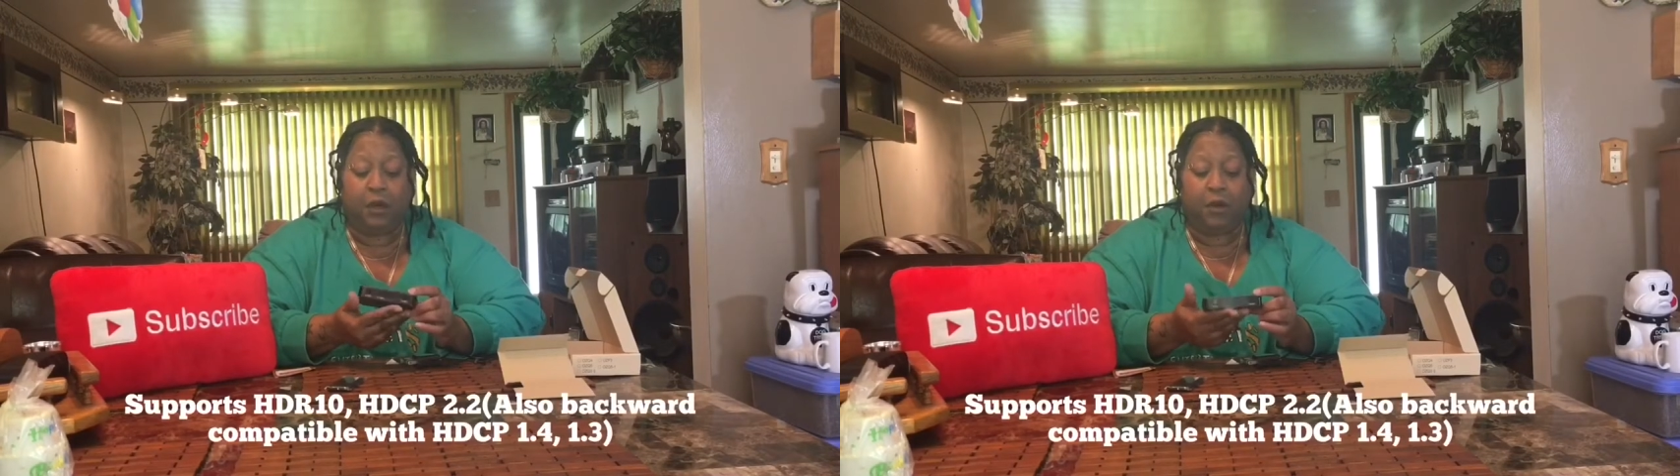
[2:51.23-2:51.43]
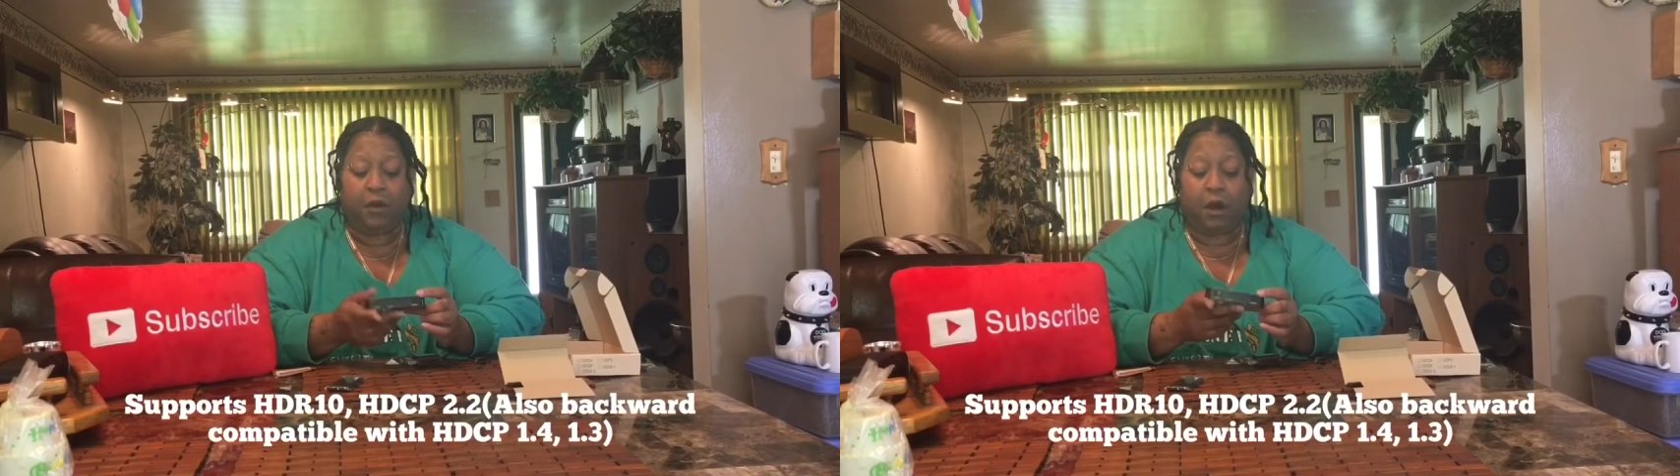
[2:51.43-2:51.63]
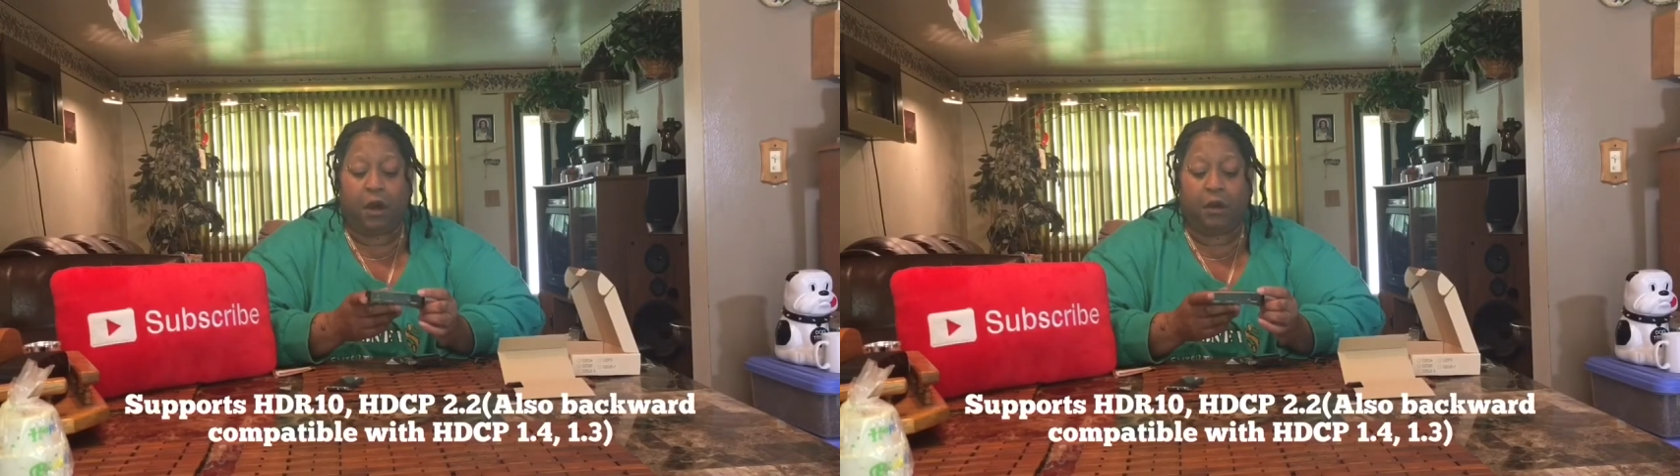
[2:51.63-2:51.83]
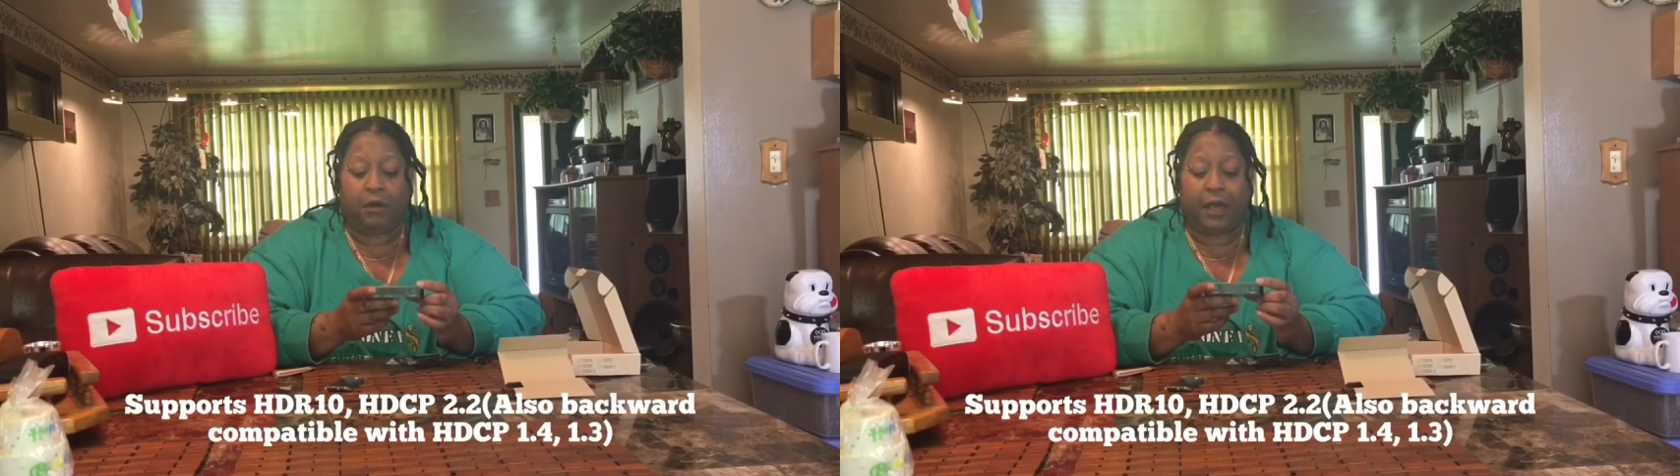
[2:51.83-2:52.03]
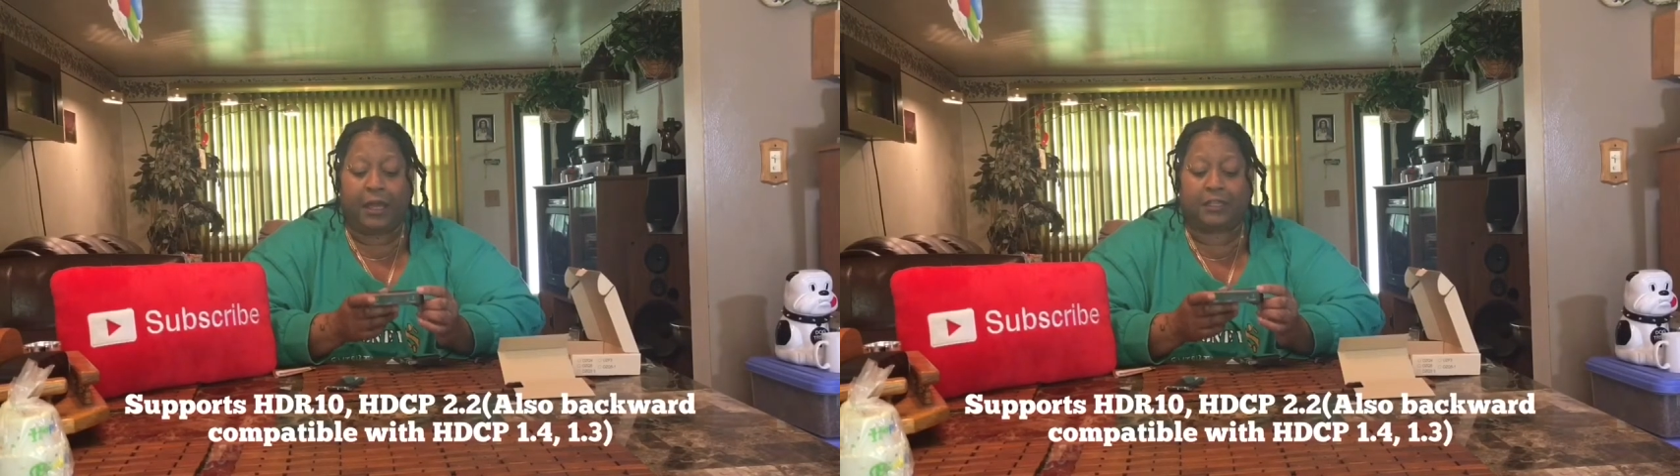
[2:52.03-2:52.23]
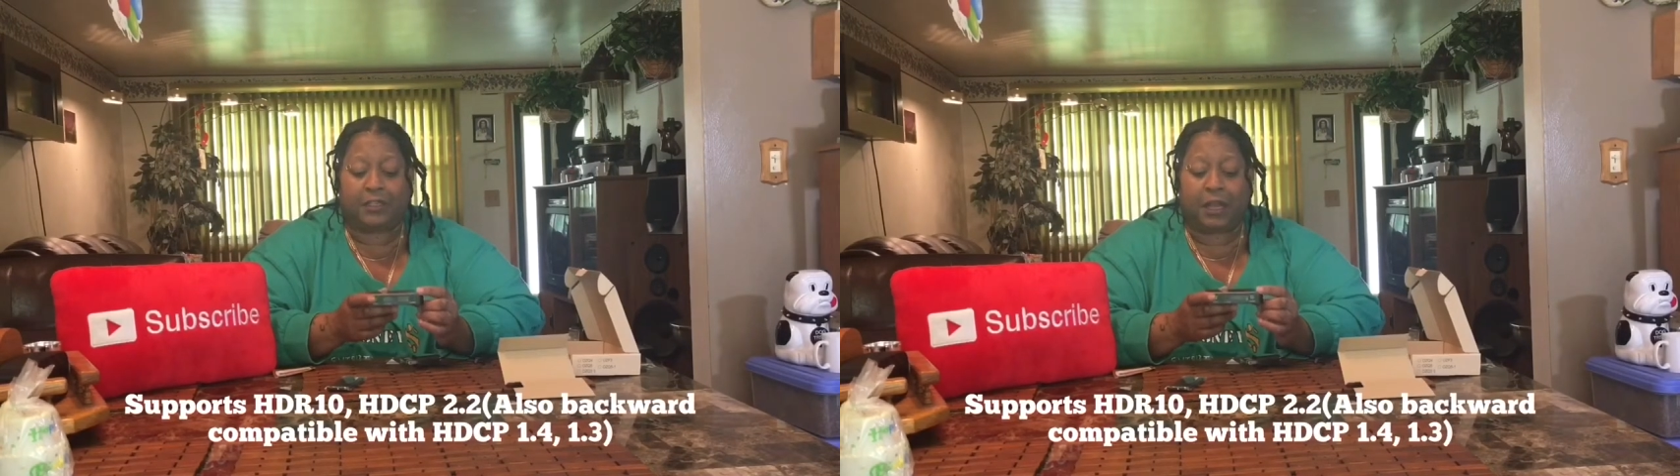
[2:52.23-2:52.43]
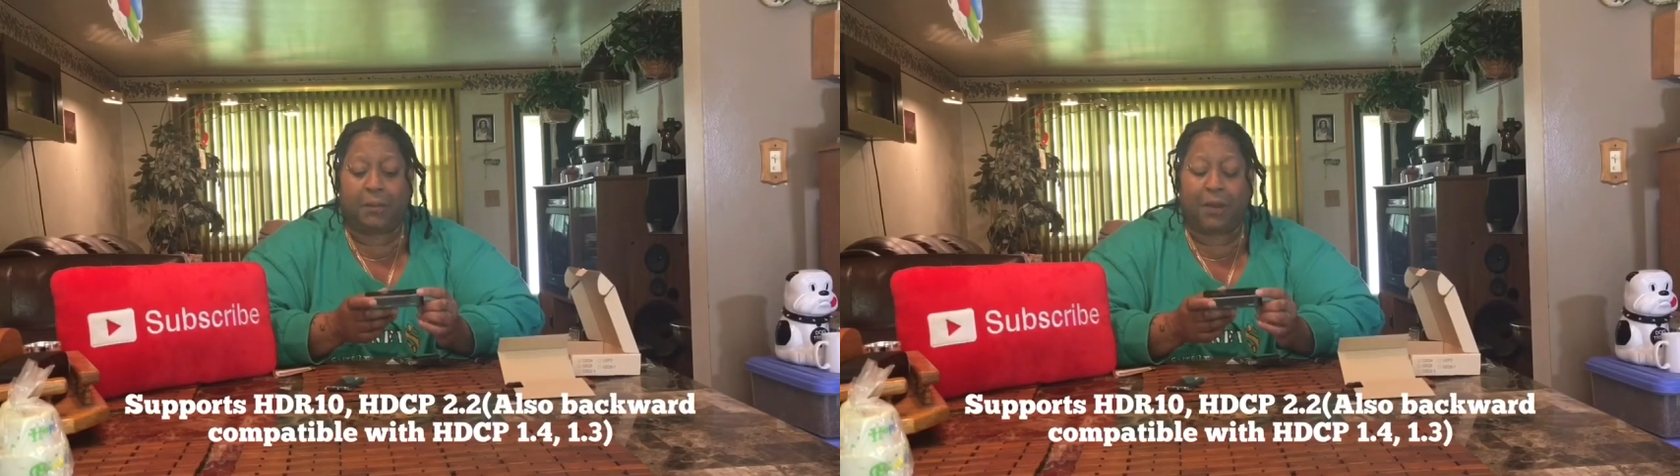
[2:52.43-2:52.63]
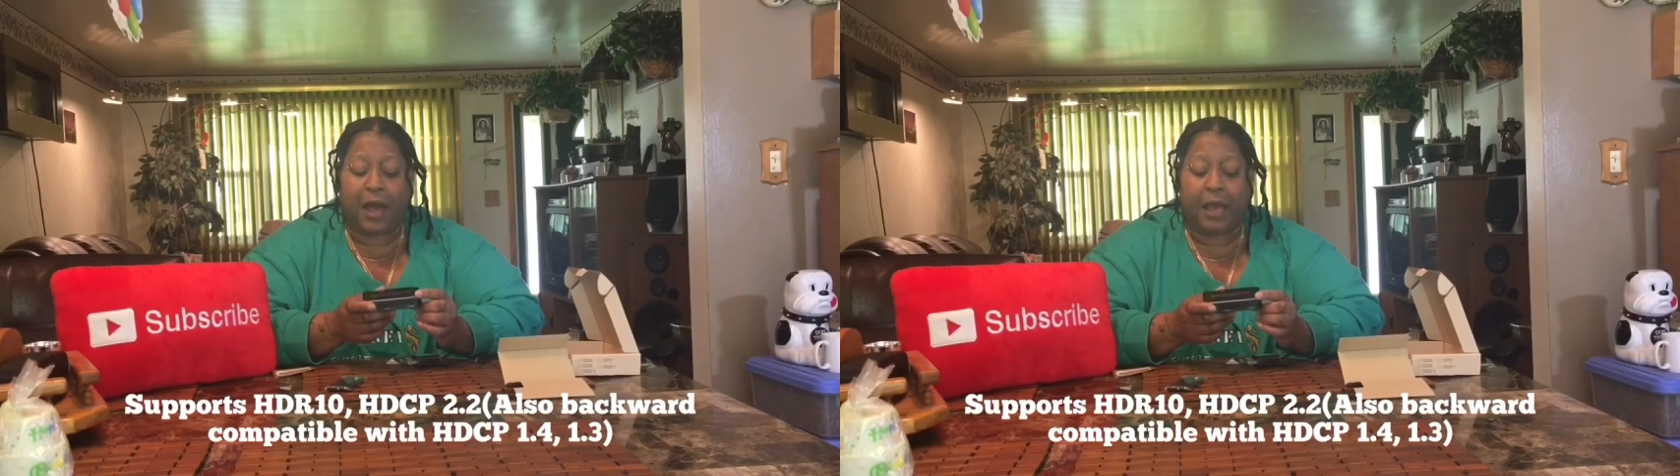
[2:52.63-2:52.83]
uh,
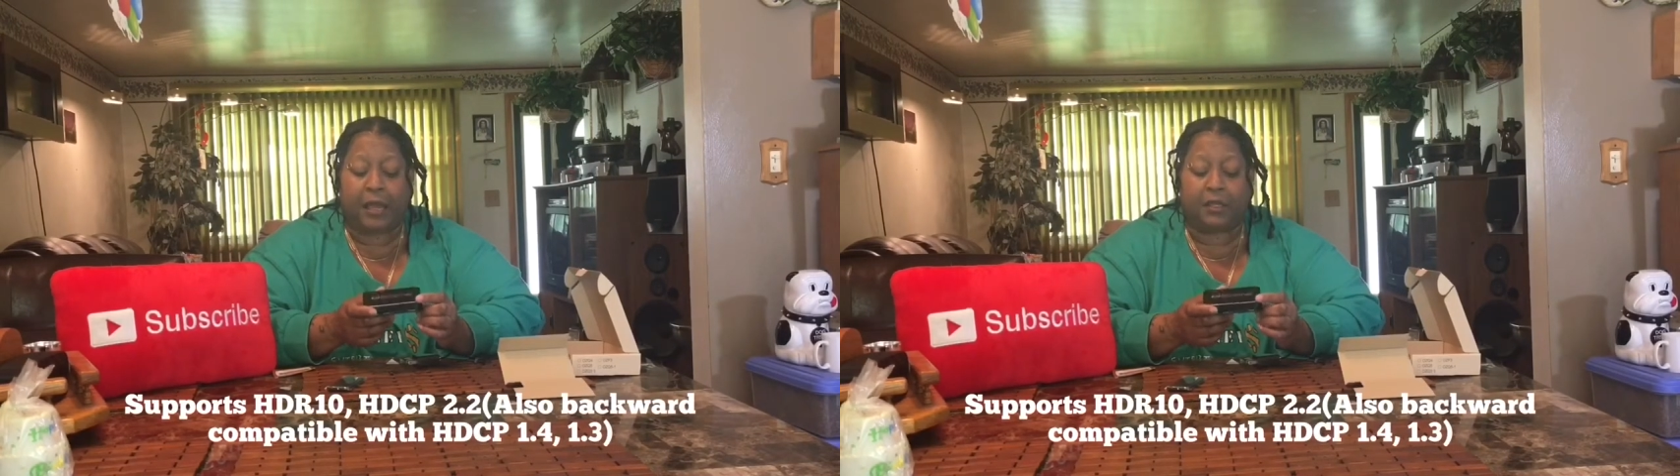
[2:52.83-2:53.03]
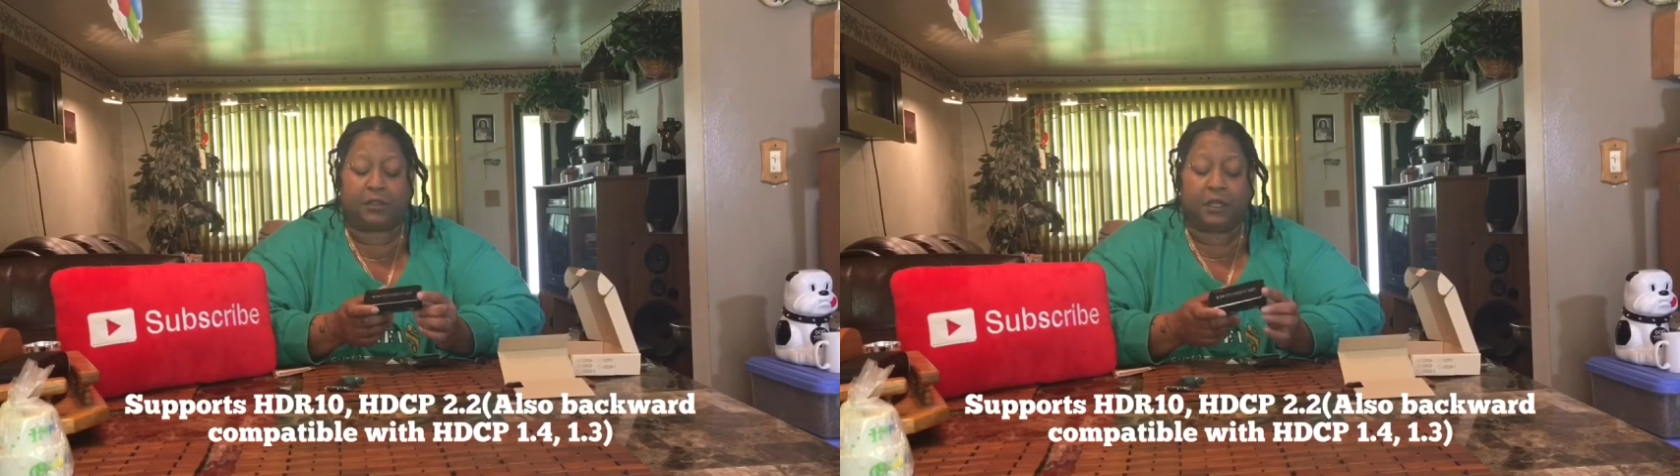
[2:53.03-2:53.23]
HDMI is.